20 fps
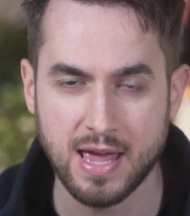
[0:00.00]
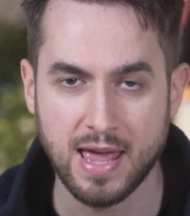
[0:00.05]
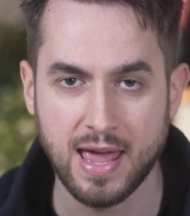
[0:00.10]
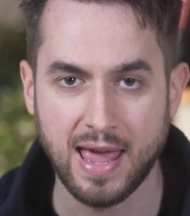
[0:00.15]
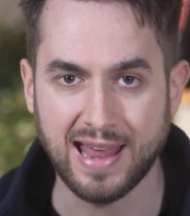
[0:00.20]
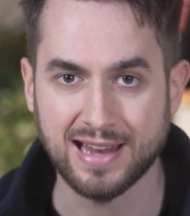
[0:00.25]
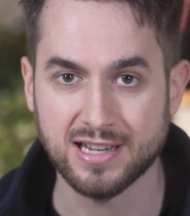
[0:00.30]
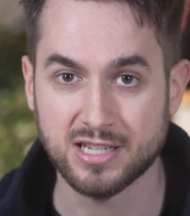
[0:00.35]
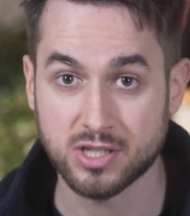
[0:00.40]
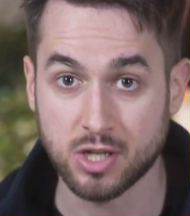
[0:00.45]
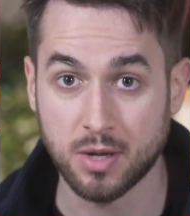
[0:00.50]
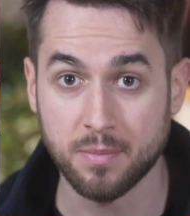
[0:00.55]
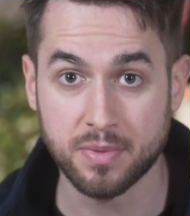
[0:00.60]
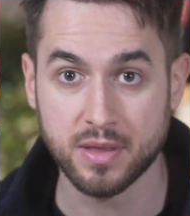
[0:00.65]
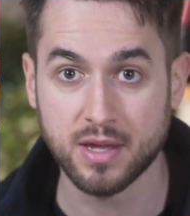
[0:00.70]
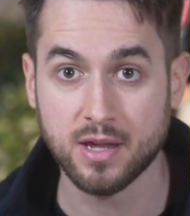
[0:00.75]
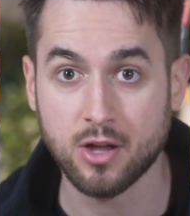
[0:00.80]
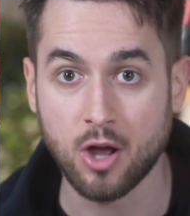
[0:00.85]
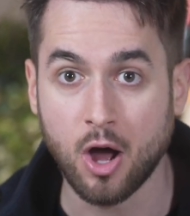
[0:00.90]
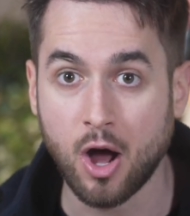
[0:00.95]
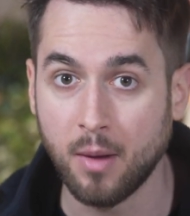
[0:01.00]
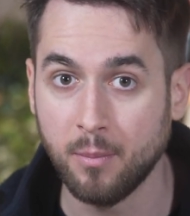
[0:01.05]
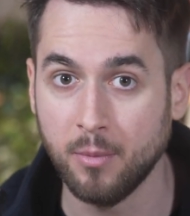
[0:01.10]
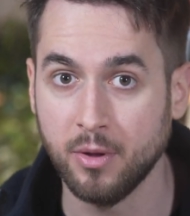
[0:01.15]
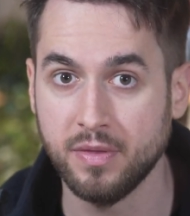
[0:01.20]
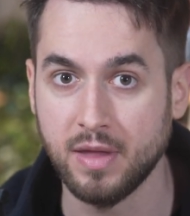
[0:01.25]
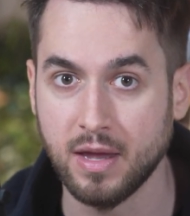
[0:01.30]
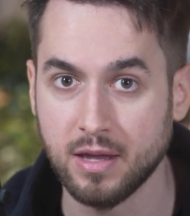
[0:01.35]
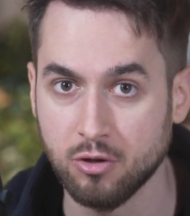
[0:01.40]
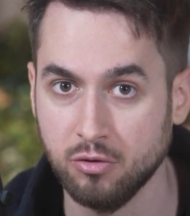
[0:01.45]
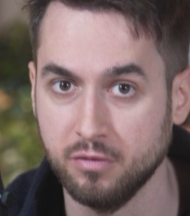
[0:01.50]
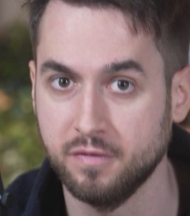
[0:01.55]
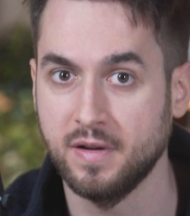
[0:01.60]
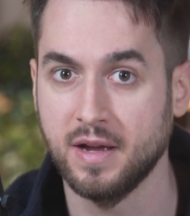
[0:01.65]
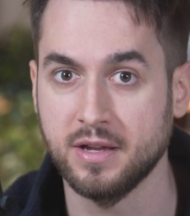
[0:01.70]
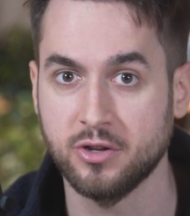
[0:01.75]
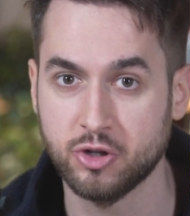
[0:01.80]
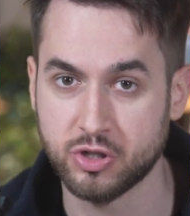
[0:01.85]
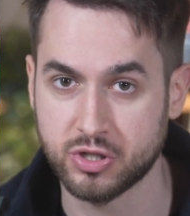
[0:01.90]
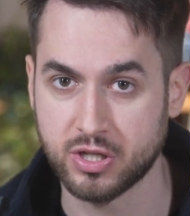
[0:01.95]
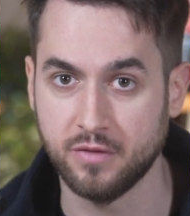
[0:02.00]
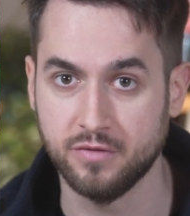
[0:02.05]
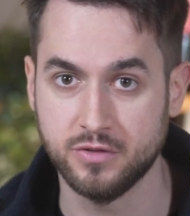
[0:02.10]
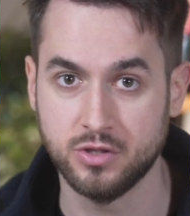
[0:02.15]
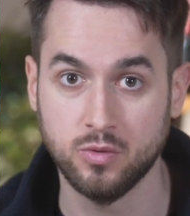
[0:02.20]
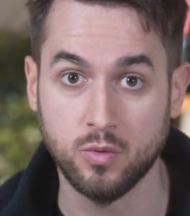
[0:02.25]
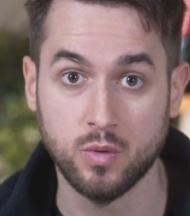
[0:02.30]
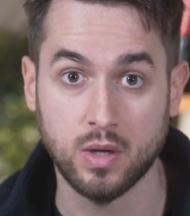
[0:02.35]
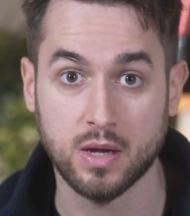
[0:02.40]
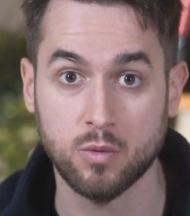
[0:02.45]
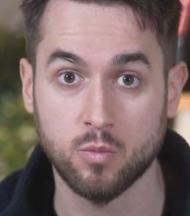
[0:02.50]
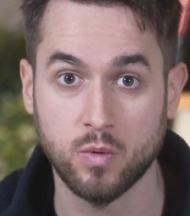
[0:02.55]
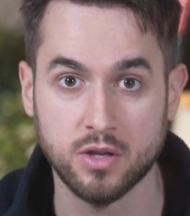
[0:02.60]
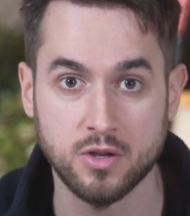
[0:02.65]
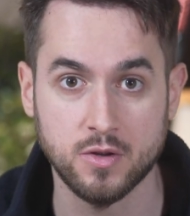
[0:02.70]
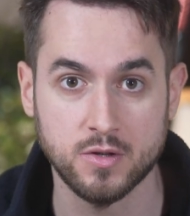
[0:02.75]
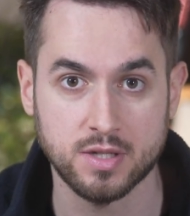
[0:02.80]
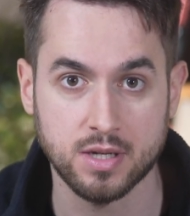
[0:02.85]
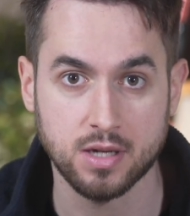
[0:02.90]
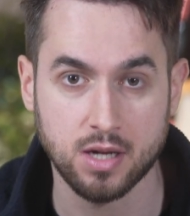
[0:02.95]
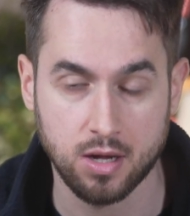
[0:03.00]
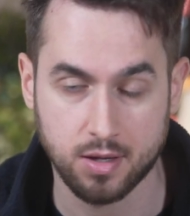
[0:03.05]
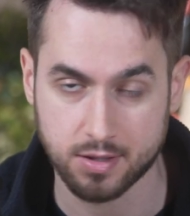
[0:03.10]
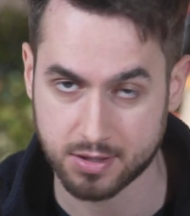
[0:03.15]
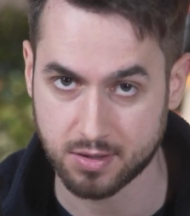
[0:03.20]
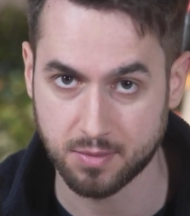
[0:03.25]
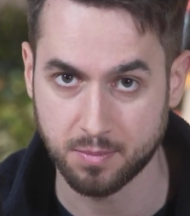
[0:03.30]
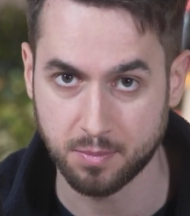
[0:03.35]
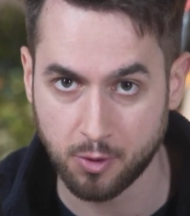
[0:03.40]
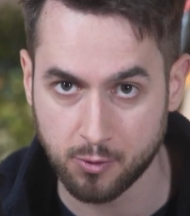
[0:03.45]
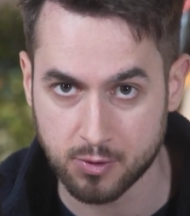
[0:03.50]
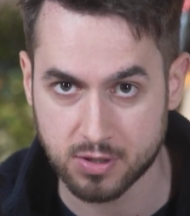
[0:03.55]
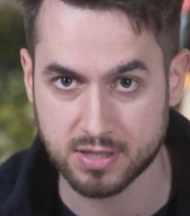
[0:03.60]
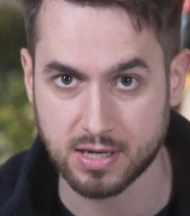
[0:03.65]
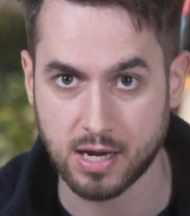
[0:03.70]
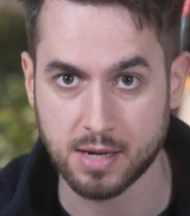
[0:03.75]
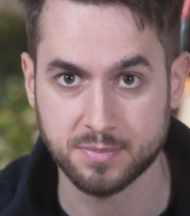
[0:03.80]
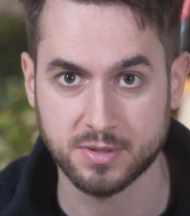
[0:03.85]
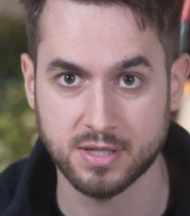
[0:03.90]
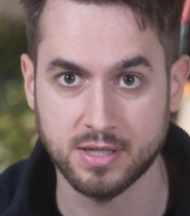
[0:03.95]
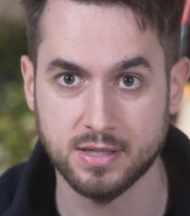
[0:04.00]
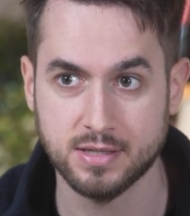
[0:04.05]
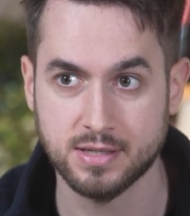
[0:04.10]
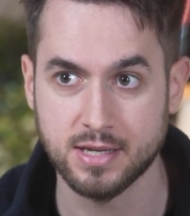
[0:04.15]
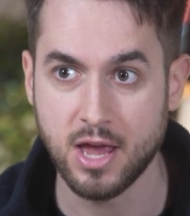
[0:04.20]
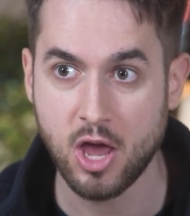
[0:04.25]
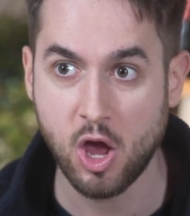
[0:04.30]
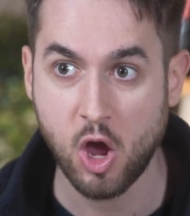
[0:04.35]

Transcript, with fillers: And something common that you'll find yourself doing when using custom post types is